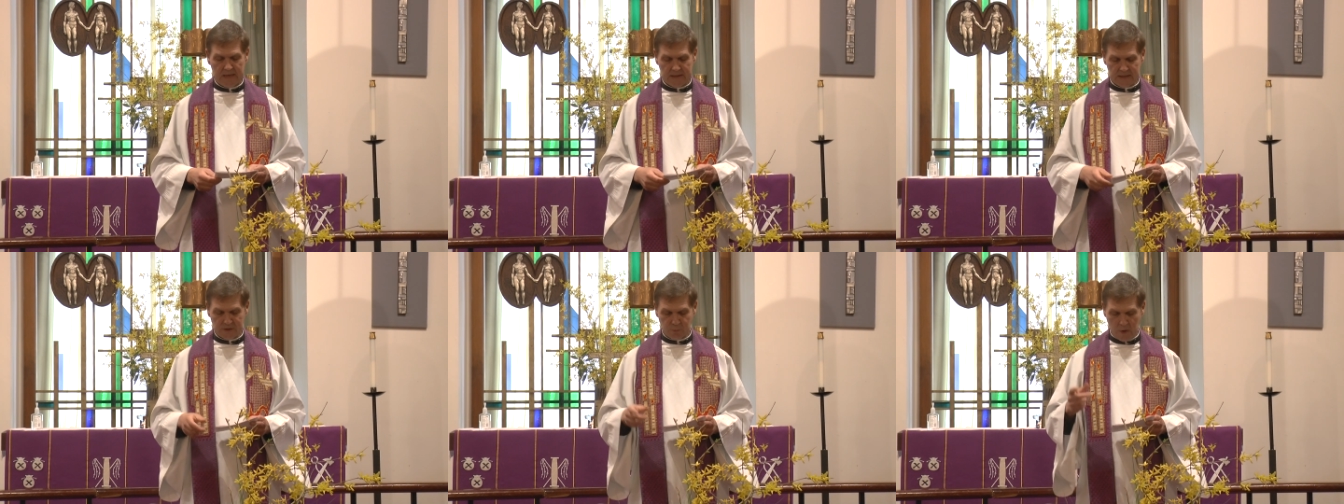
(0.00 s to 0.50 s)

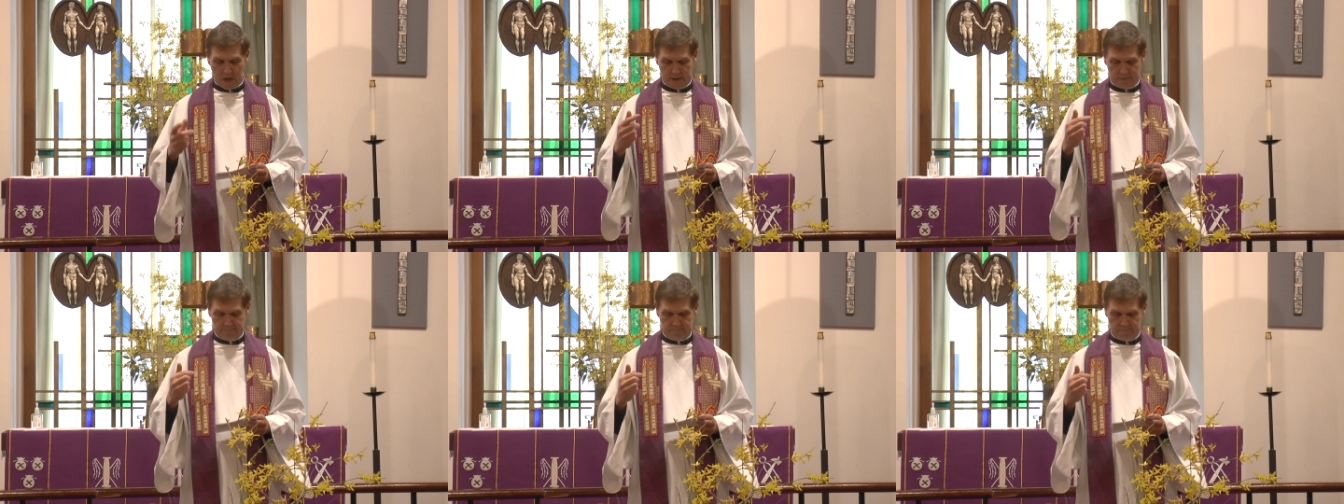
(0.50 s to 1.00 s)
This
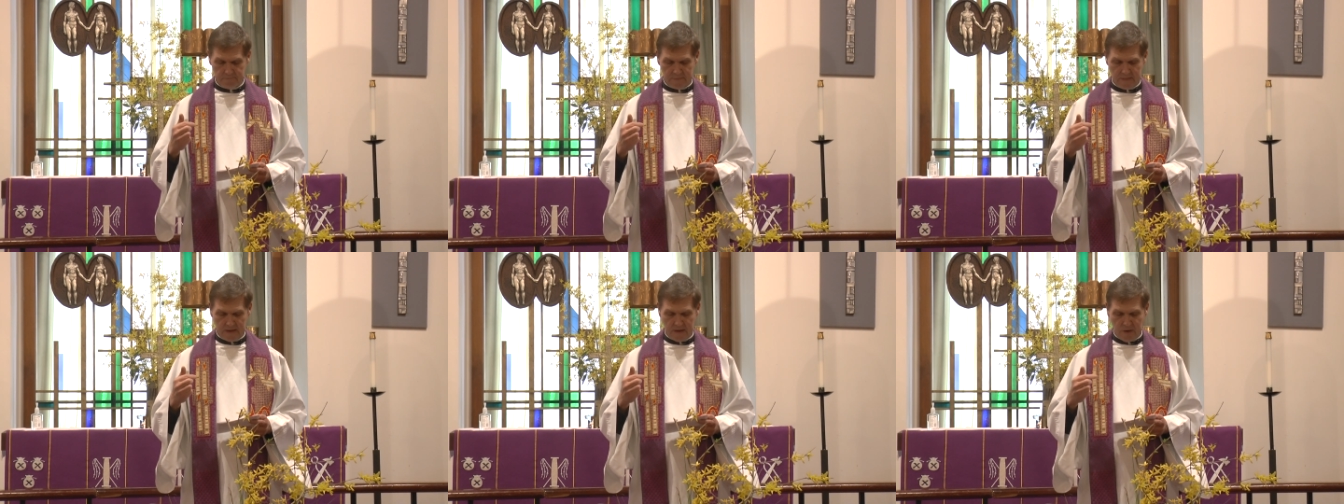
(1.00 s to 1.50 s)
one,
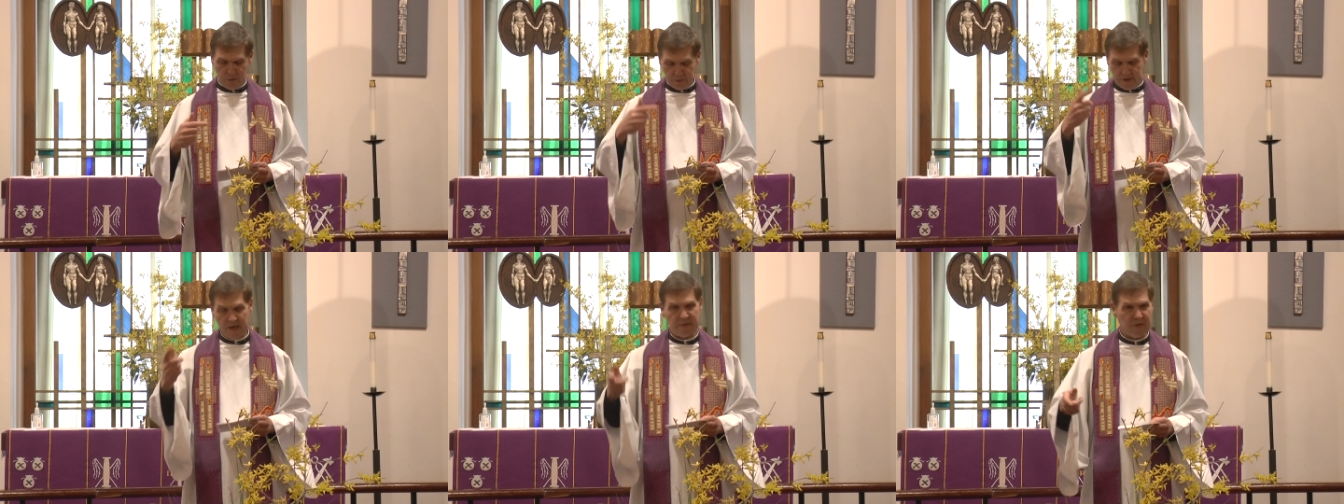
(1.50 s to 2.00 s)
who
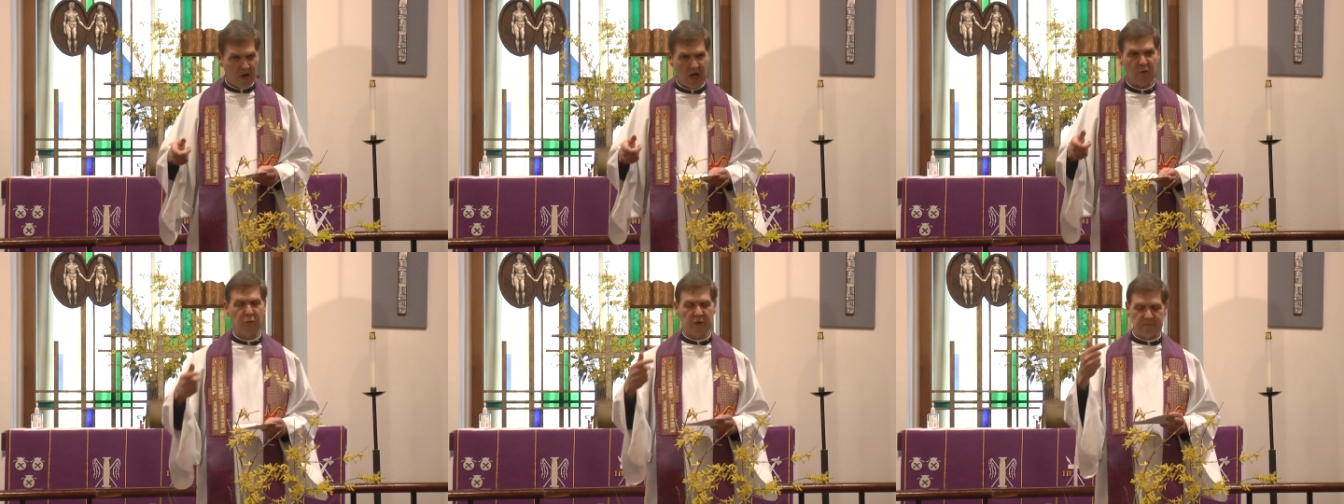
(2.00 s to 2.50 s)
they
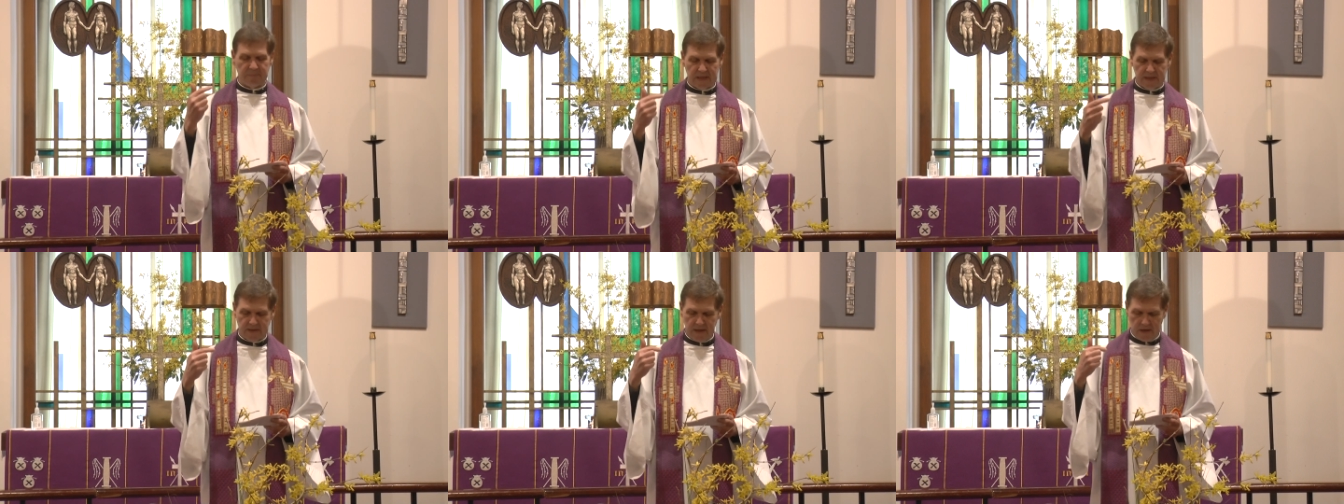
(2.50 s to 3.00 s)
thought would
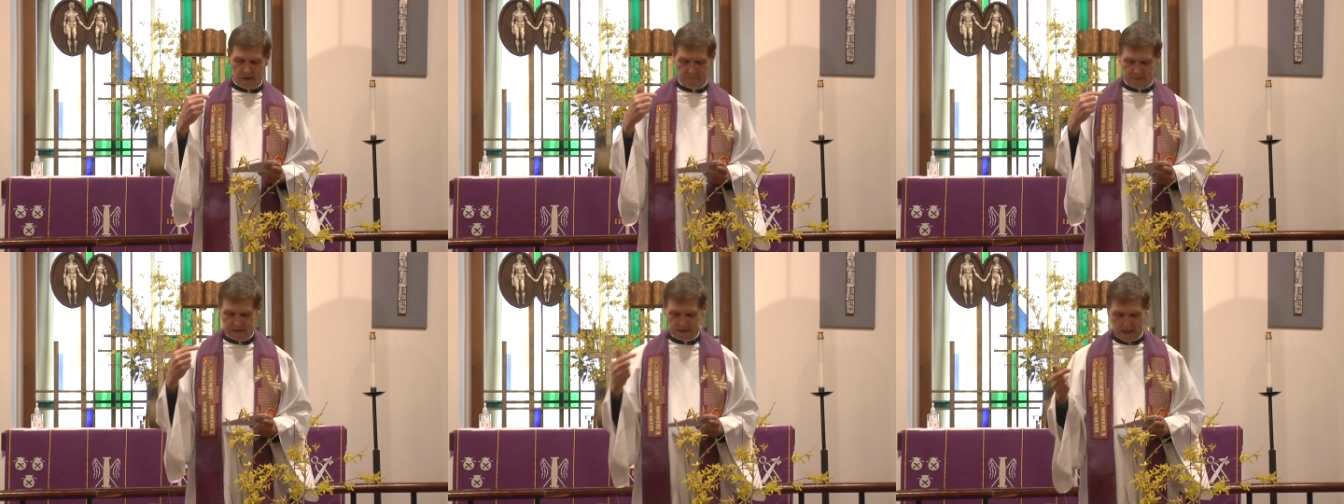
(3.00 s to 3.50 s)
be their
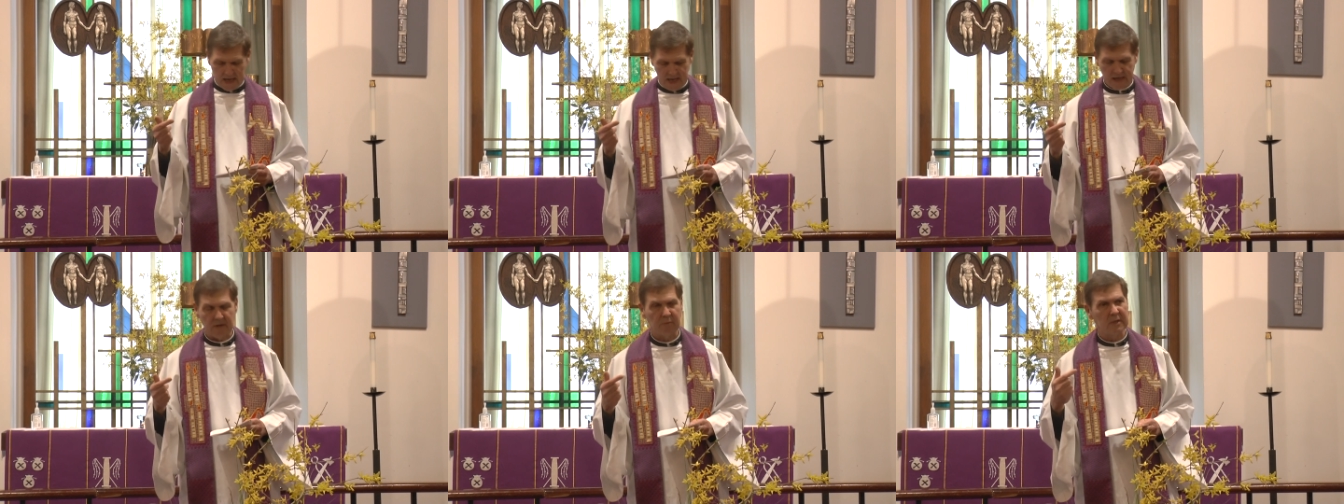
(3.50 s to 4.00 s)

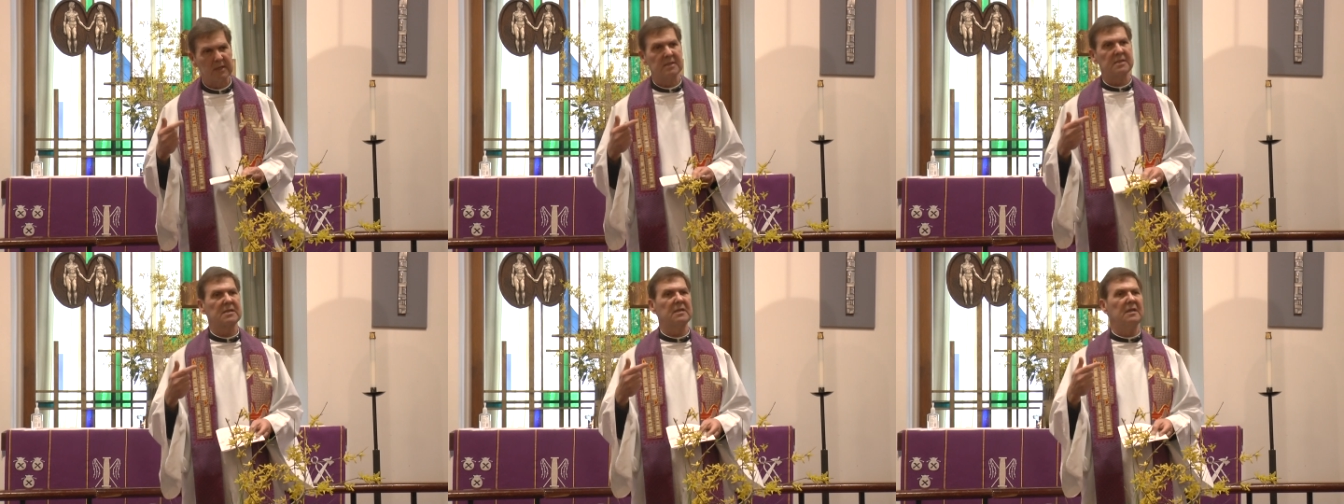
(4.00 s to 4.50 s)
Messiah,
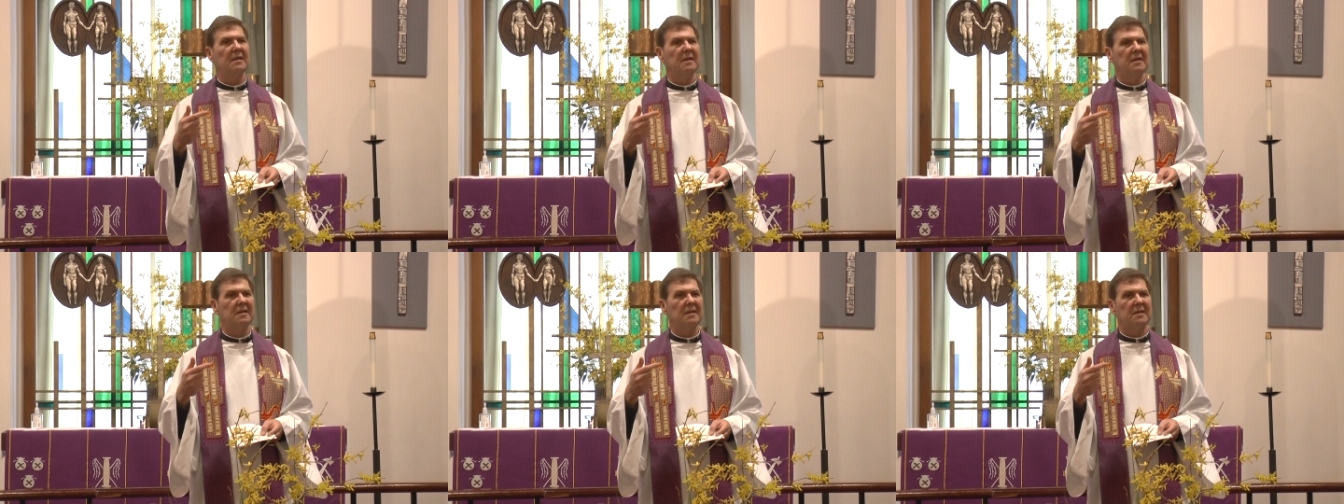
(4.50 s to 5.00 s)
was
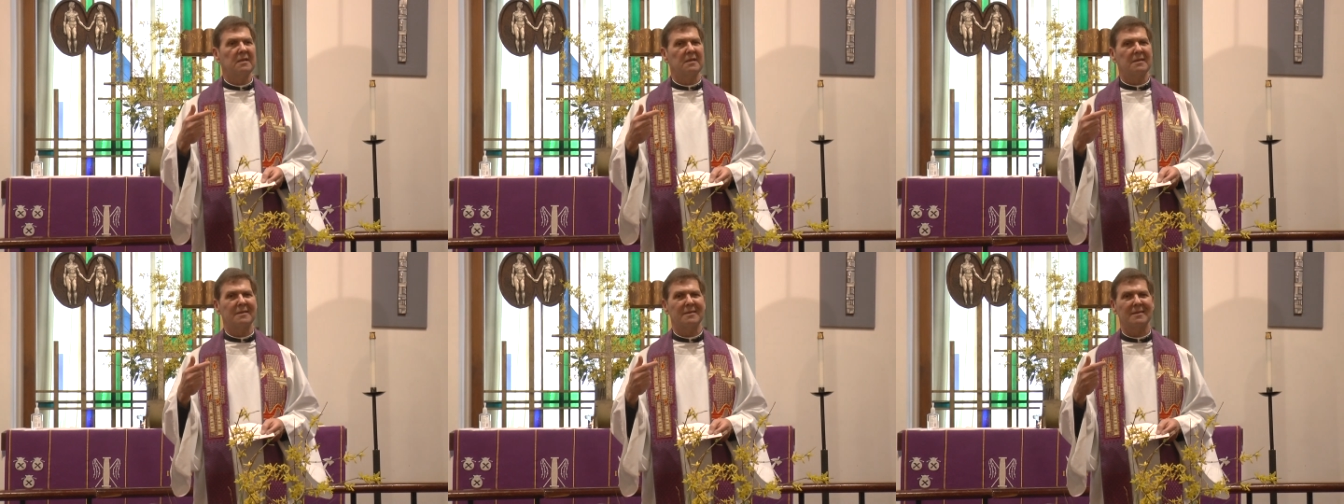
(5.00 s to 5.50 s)

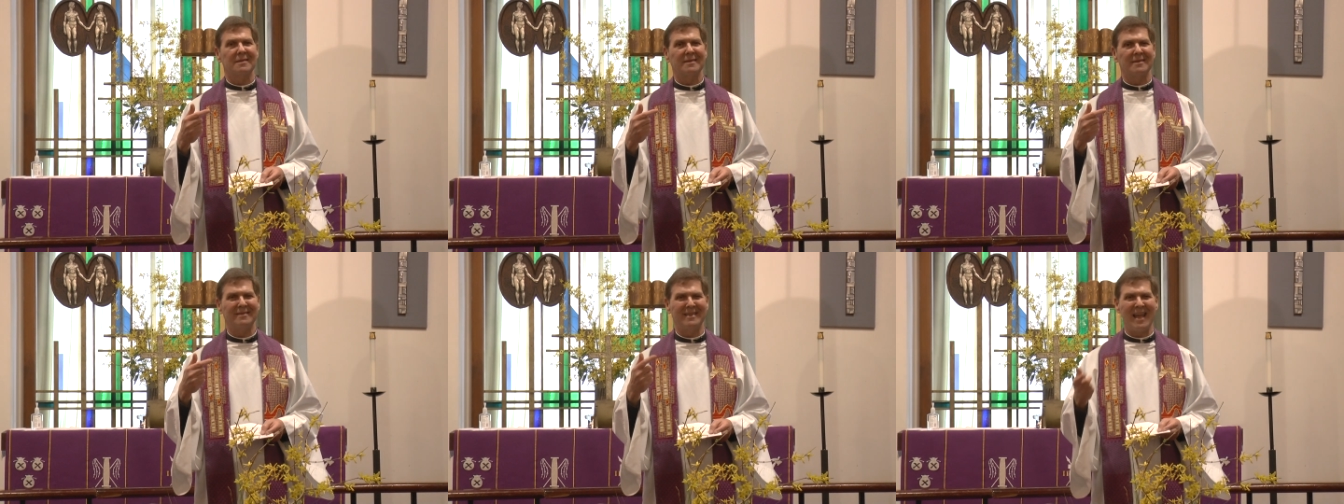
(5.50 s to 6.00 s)

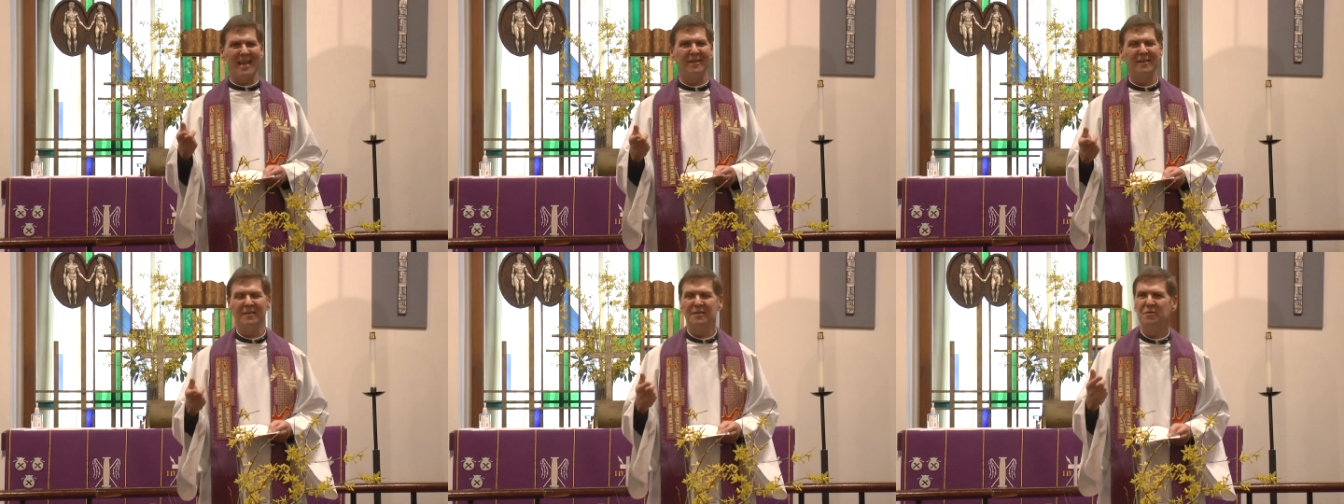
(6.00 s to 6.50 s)

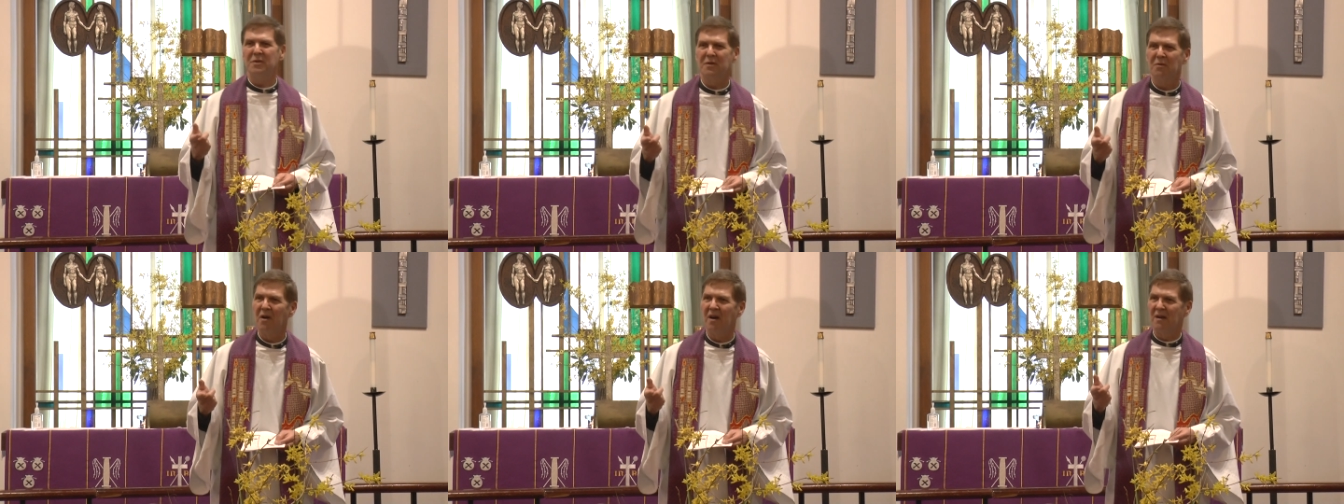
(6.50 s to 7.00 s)
nailed to a
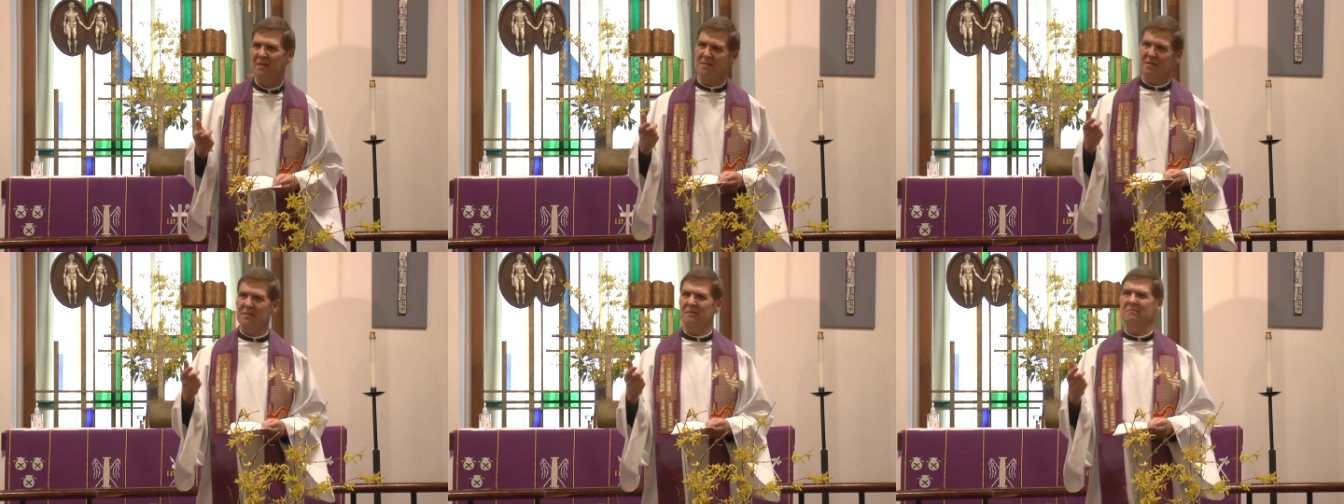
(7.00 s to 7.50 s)

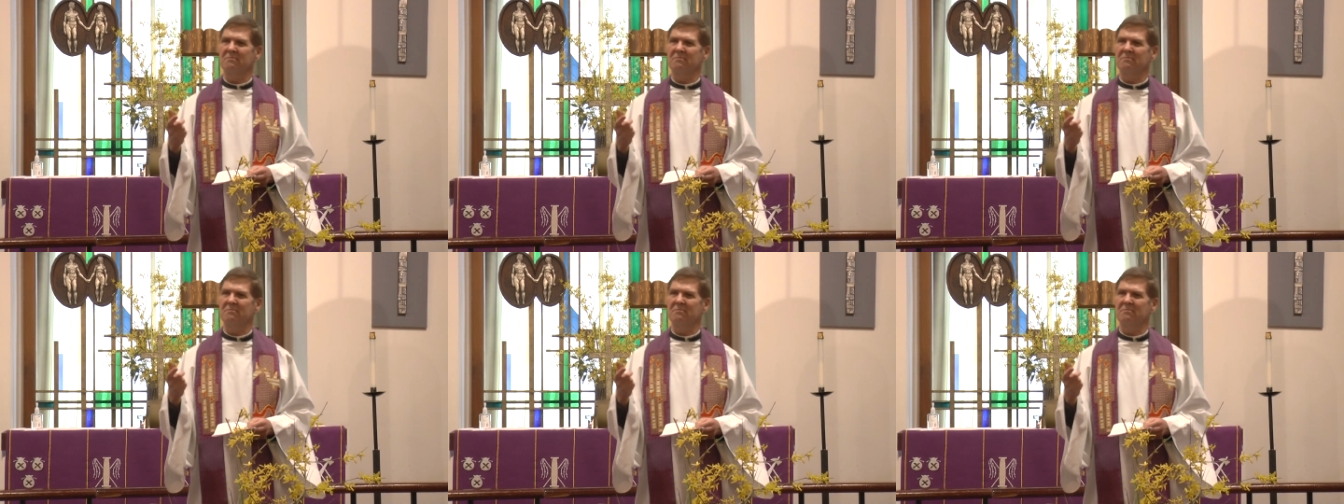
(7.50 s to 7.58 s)
cross